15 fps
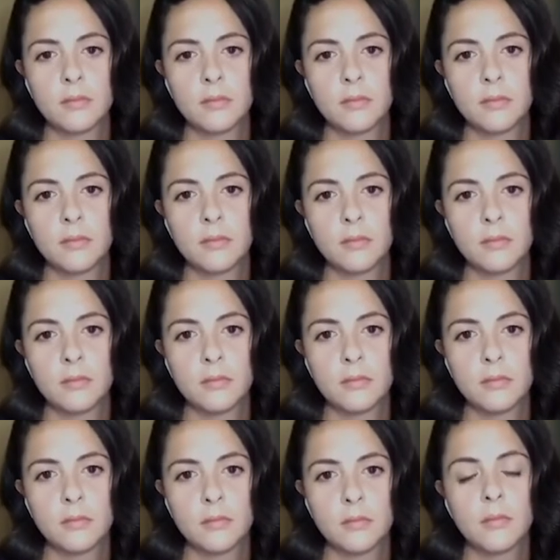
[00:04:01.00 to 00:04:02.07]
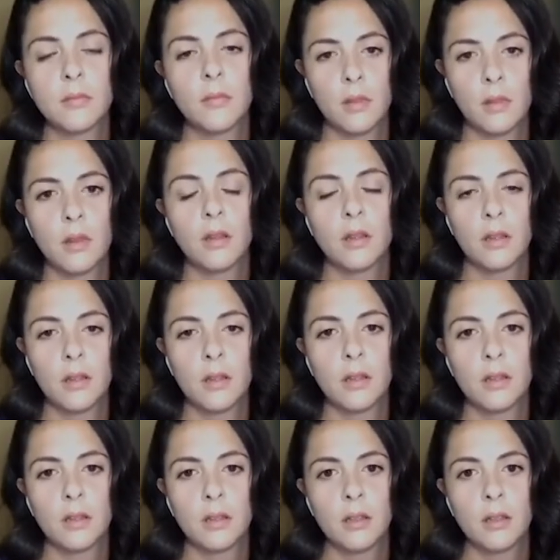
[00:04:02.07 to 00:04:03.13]

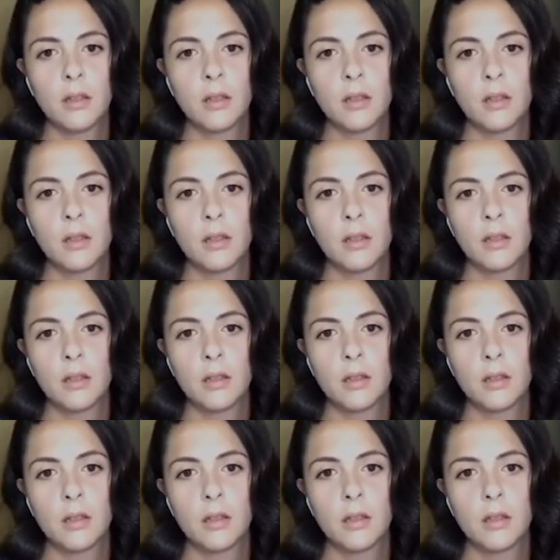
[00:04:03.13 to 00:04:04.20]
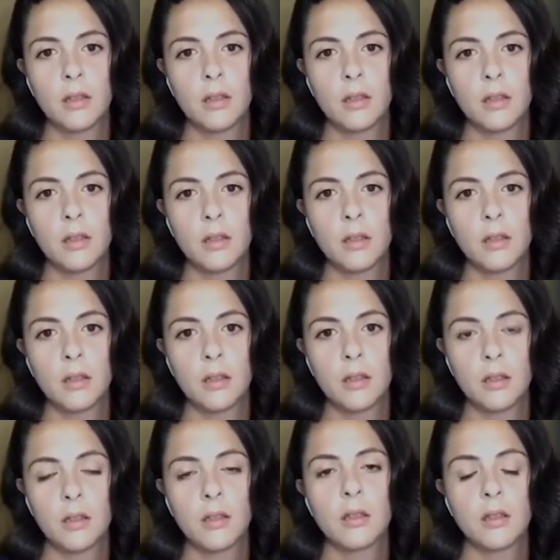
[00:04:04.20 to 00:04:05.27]

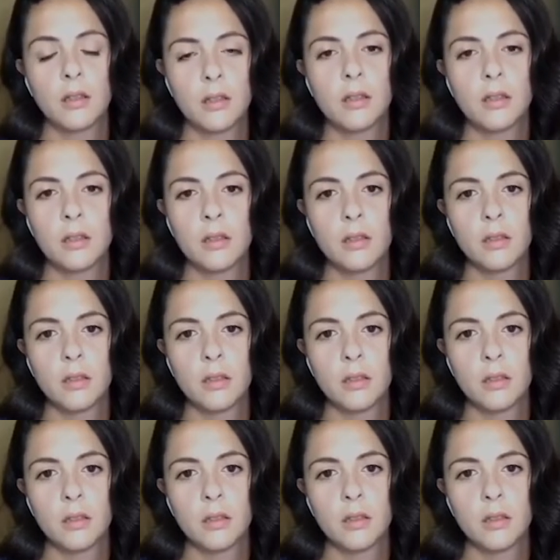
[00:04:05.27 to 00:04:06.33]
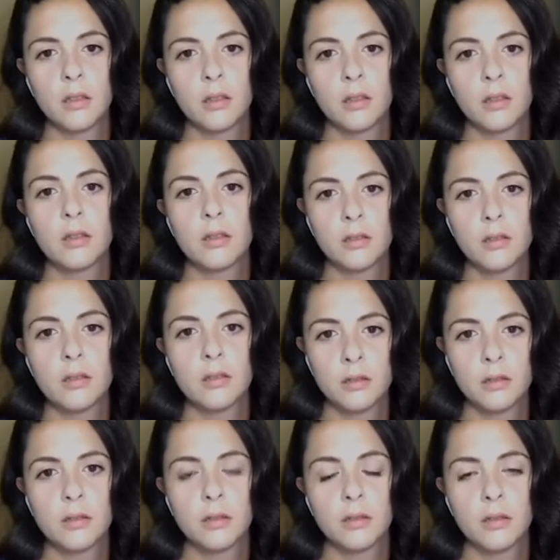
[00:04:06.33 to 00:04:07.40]

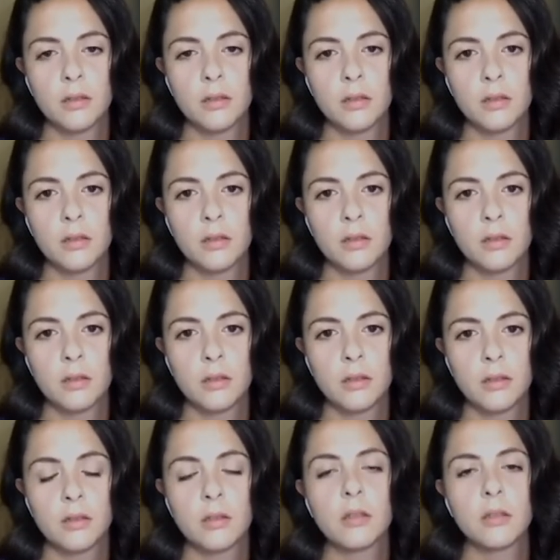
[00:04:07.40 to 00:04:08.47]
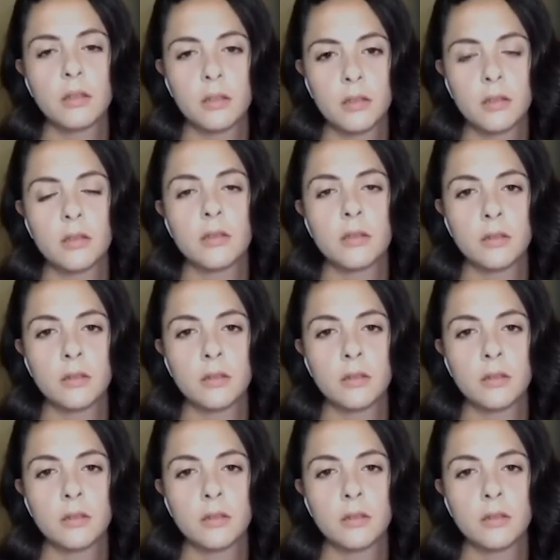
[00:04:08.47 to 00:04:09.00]
(silent)